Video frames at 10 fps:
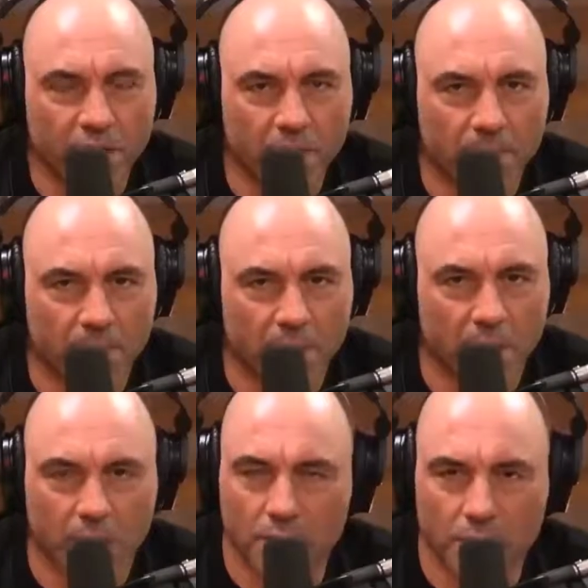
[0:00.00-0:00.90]
champion right
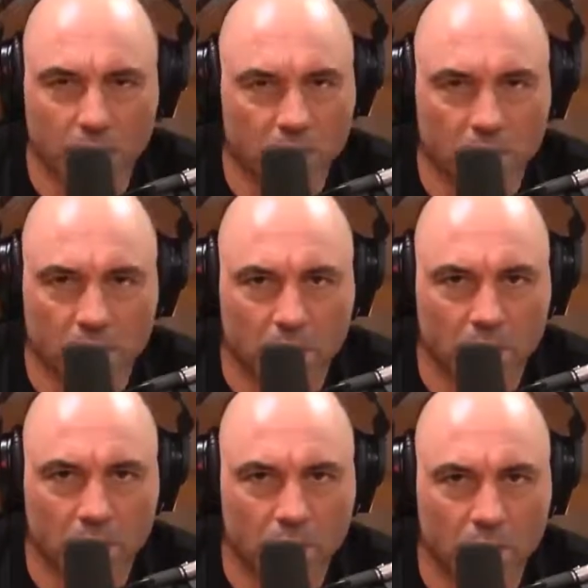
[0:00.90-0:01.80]
now. Who knows? I
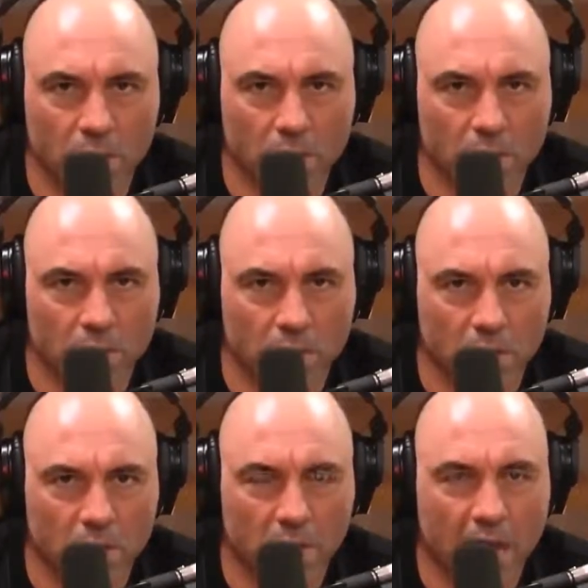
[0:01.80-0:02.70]
mean, who knows?
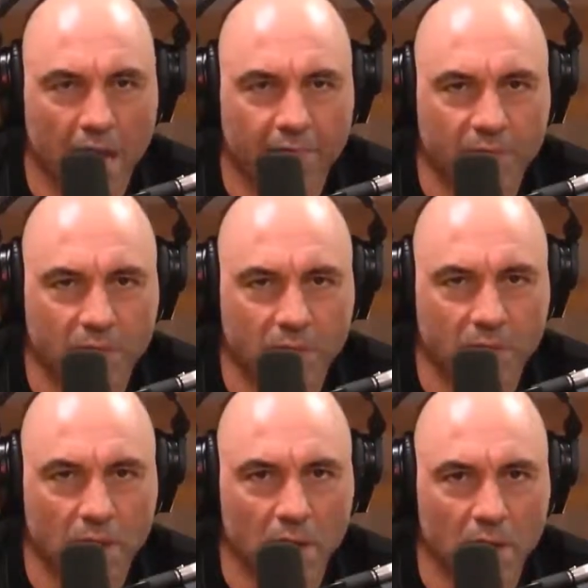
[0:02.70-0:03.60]
Well, he could
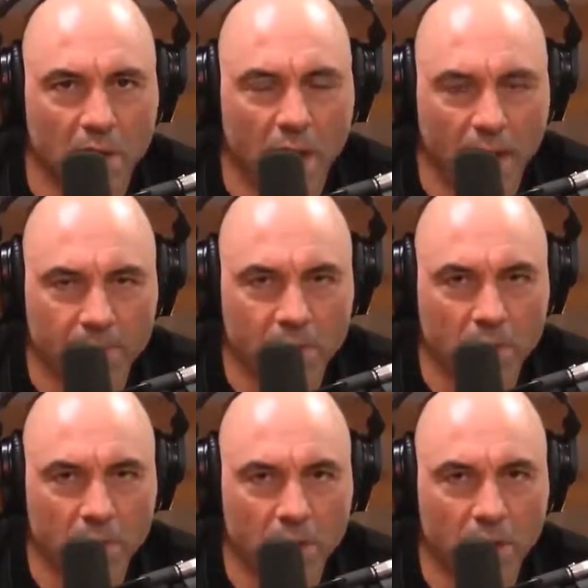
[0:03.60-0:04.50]
absolutely,
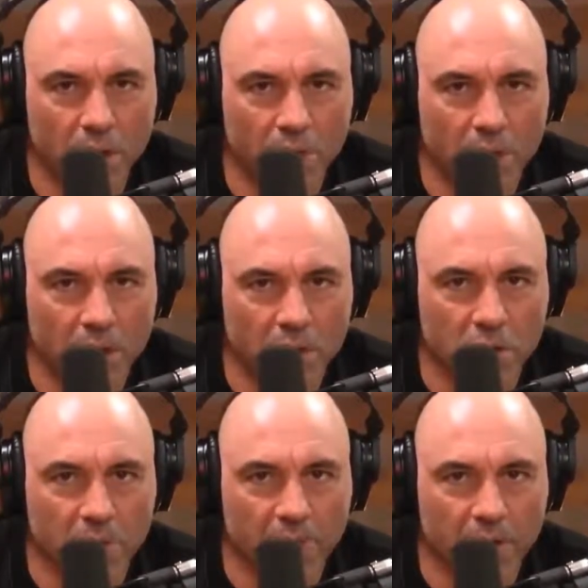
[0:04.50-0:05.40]
he could be in a
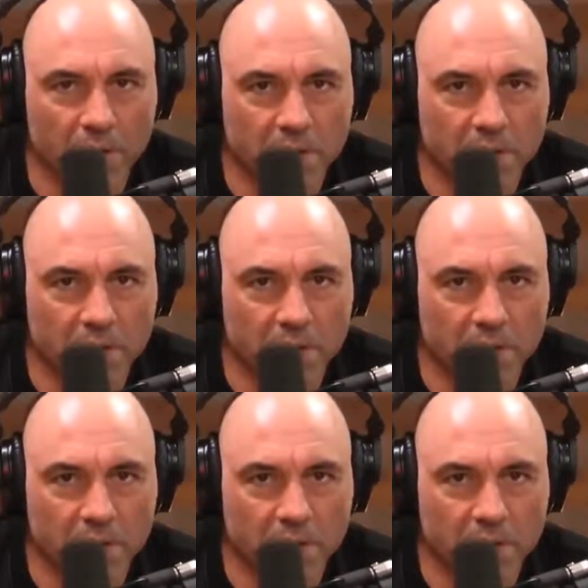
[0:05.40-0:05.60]
super fight with